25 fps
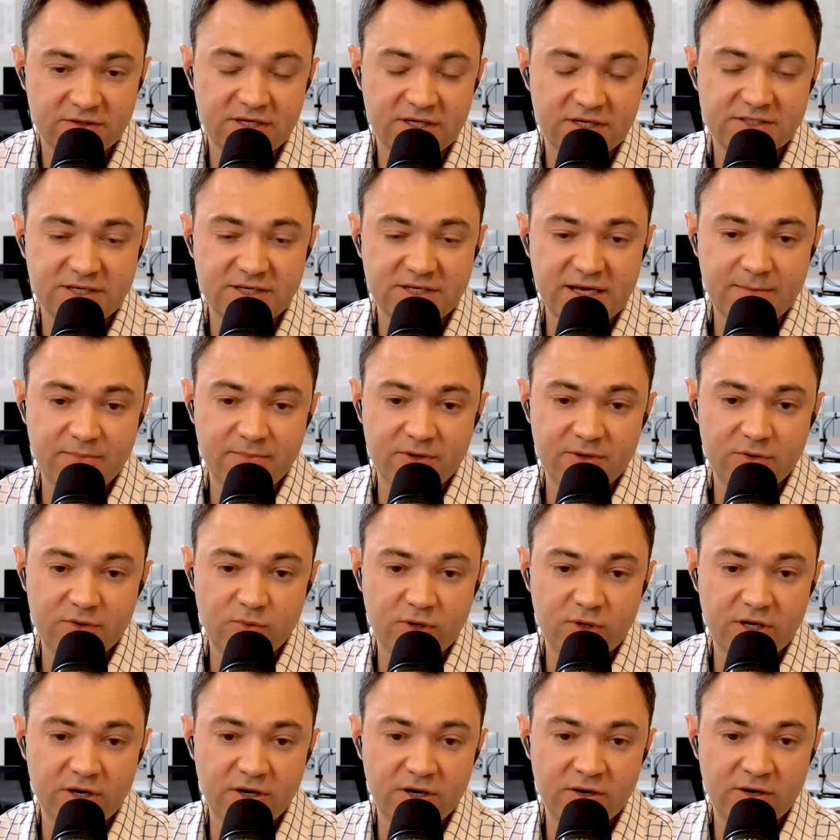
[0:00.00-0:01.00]
That's happened
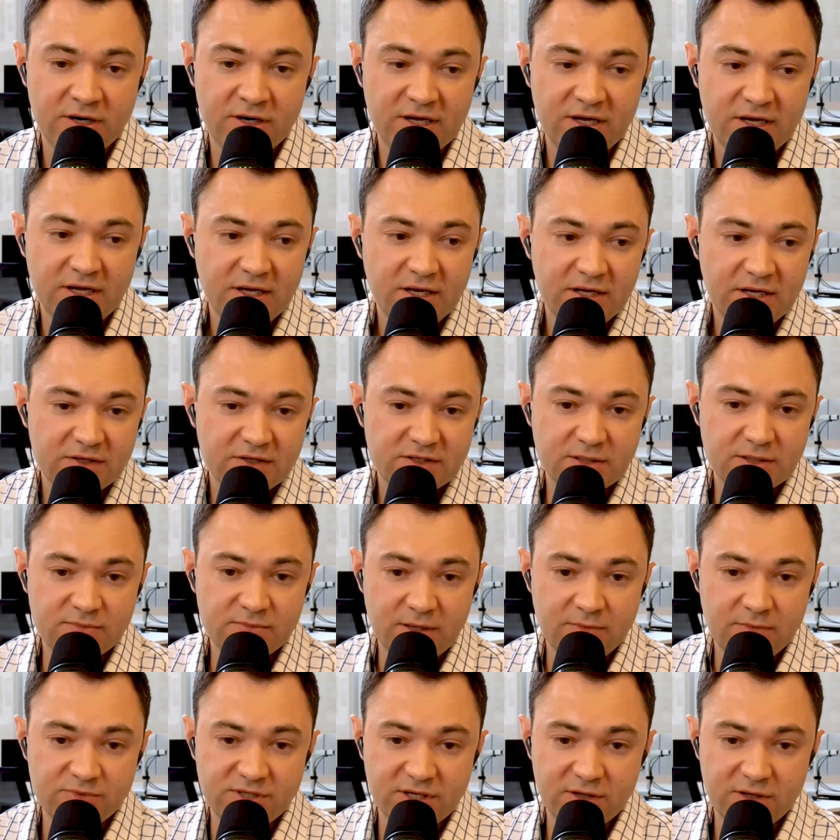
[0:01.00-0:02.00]
where
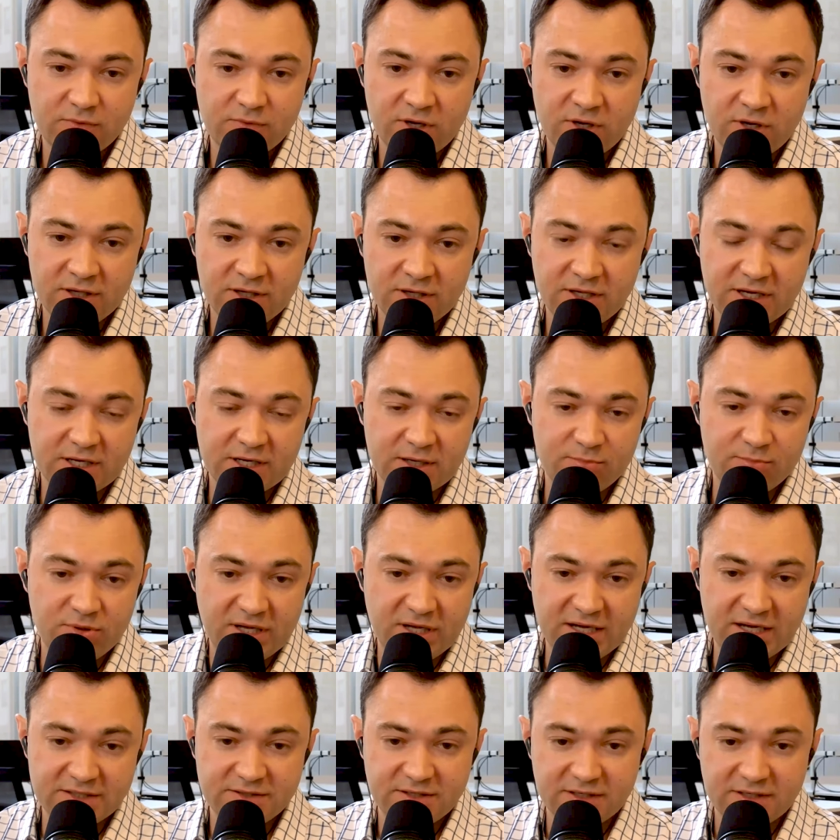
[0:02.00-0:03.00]
sometimes they run like a
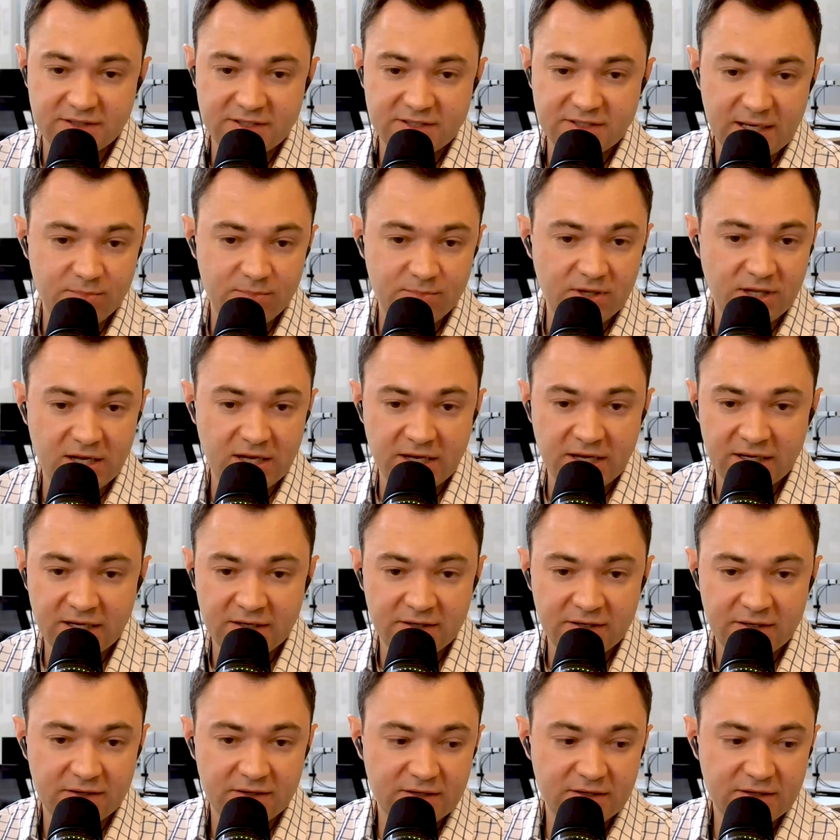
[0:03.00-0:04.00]
plastic type
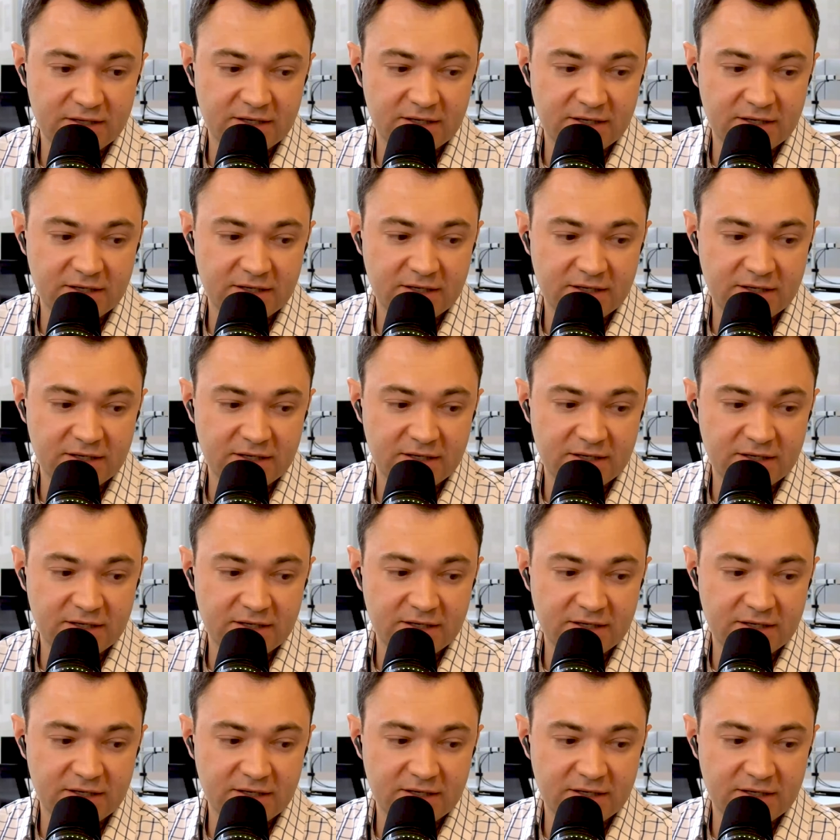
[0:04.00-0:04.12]
line,